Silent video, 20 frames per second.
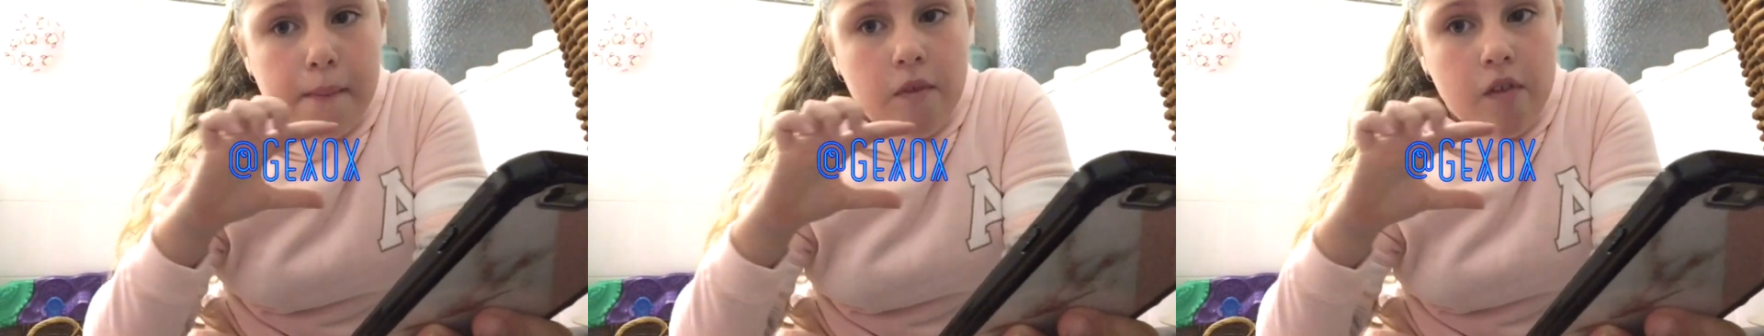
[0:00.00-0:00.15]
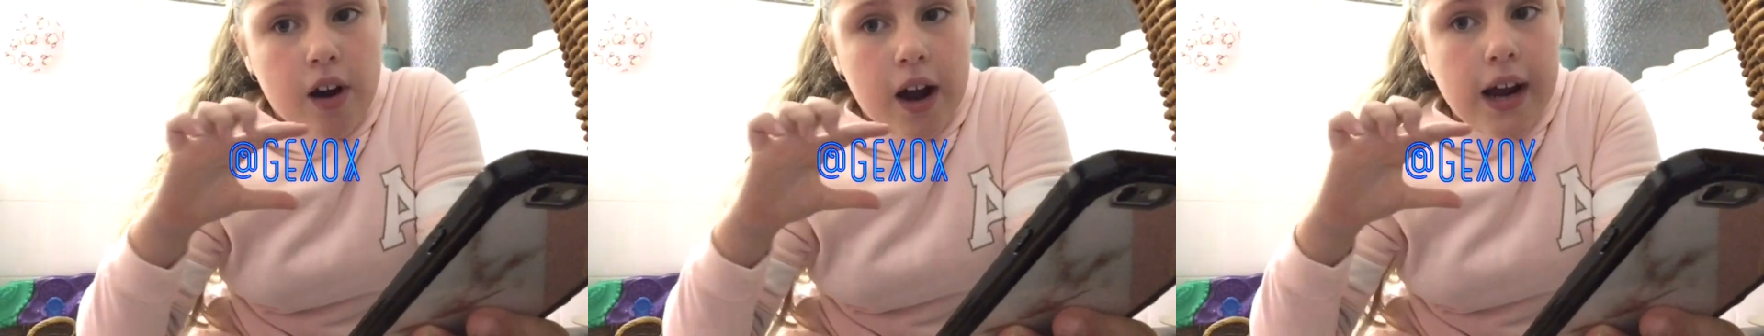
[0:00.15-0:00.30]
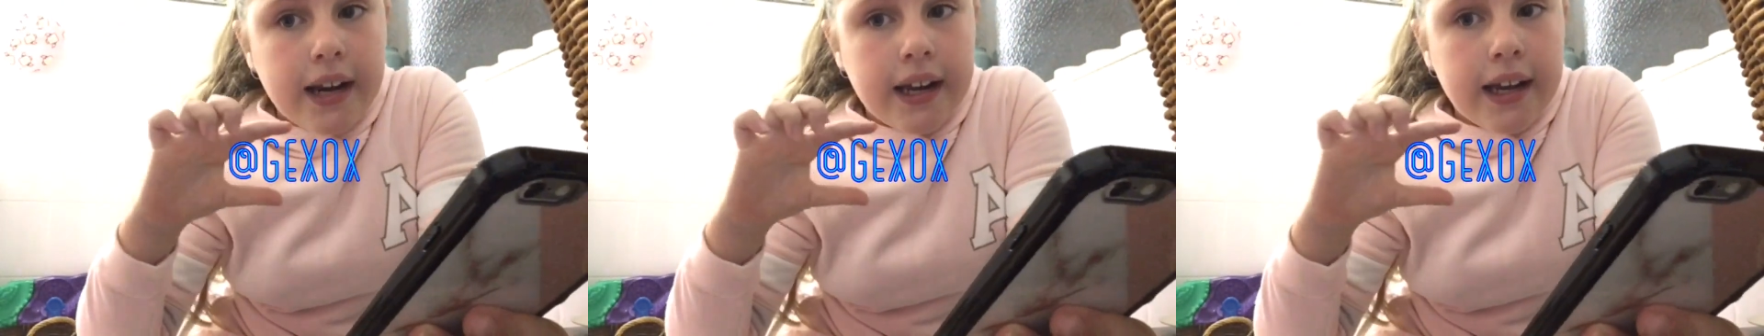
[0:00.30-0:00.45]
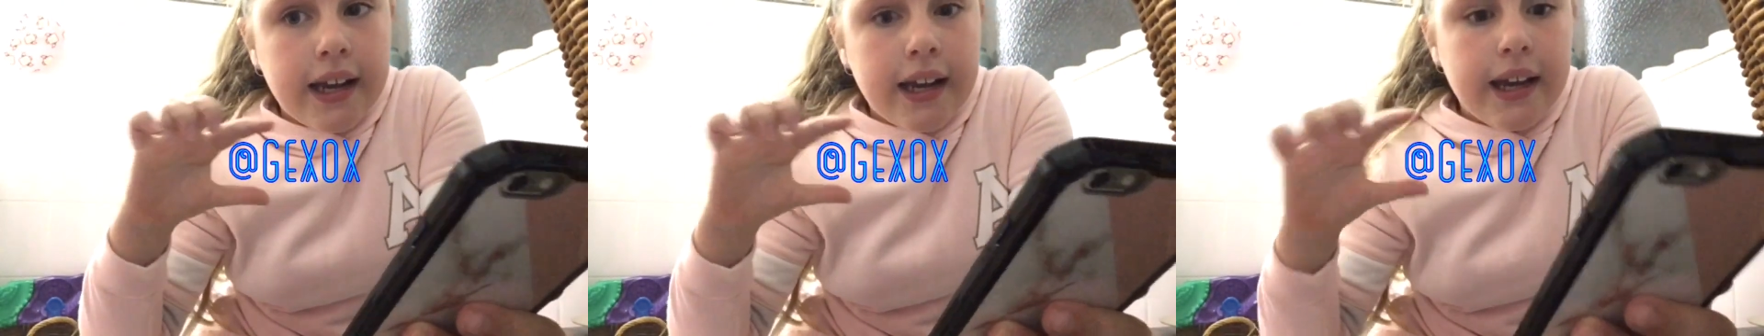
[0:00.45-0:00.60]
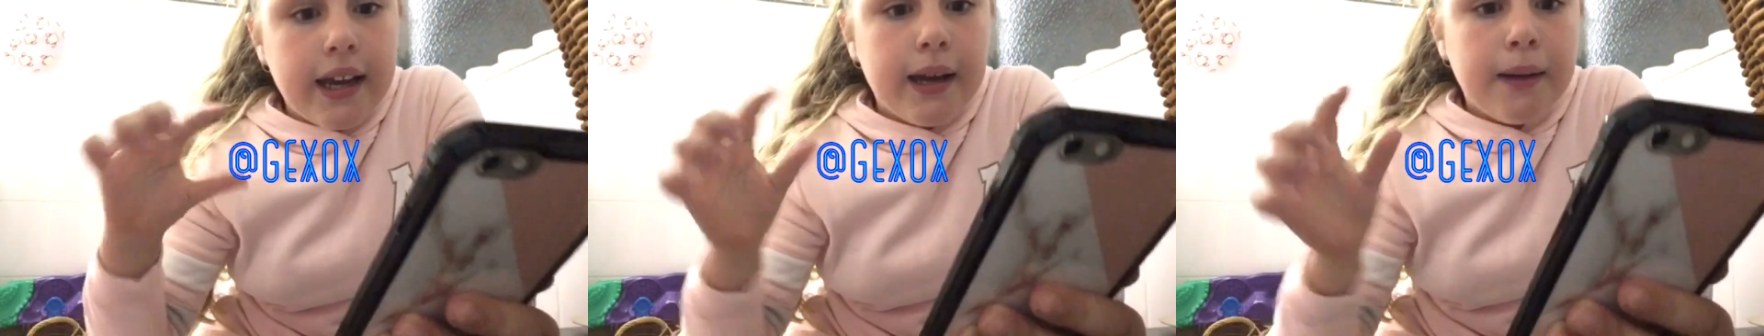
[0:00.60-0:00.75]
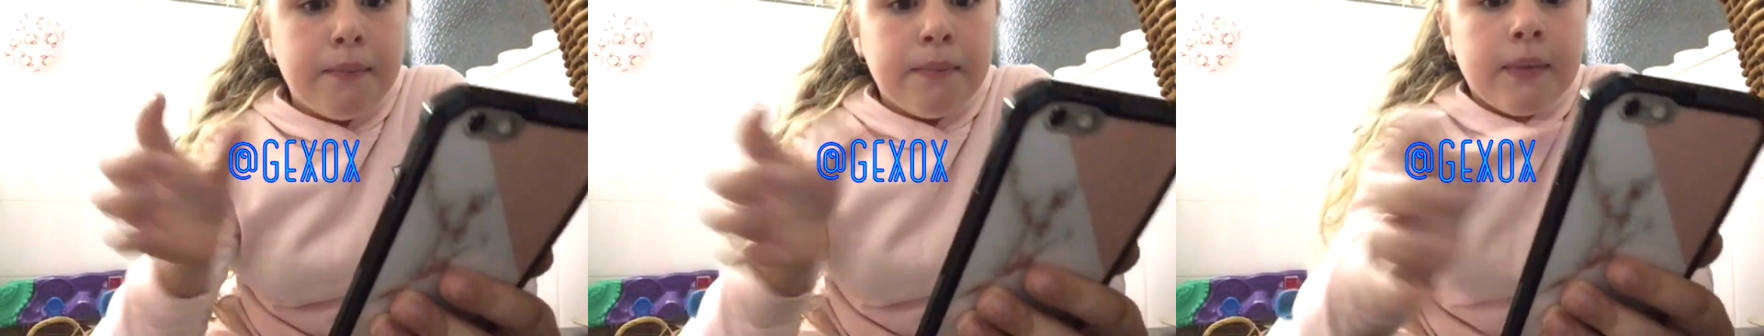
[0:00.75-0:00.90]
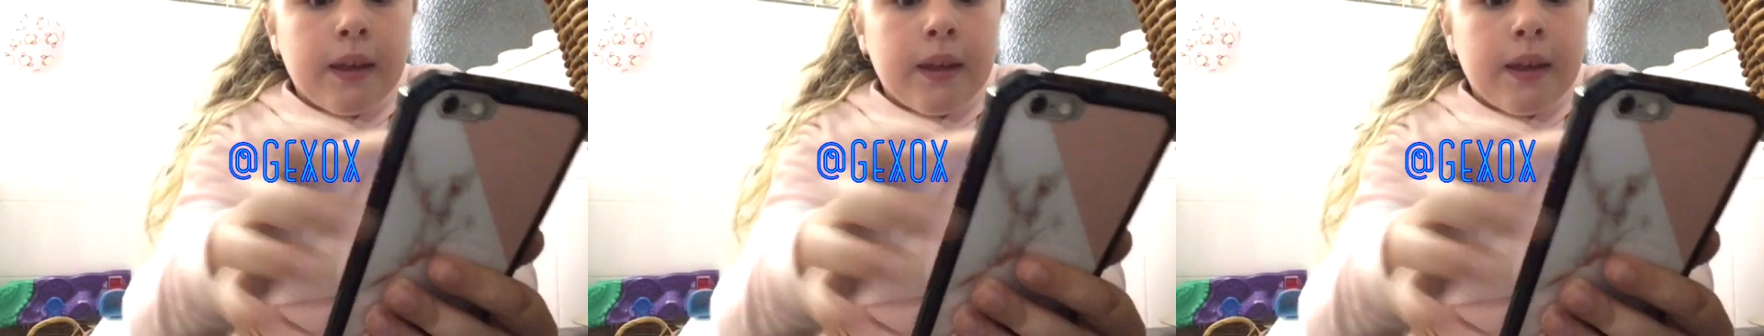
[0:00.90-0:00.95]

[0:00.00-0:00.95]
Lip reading: right here.